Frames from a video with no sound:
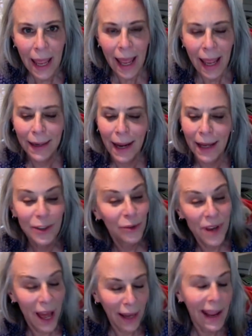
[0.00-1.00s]
And I do
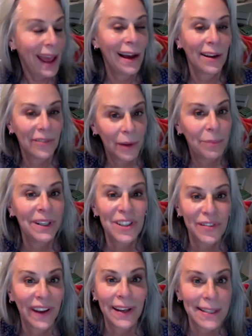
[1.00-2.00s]
not have a
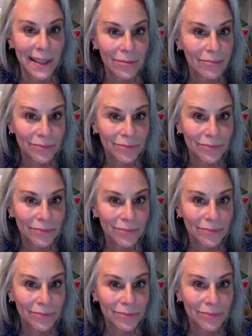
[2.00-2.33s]
bitch face.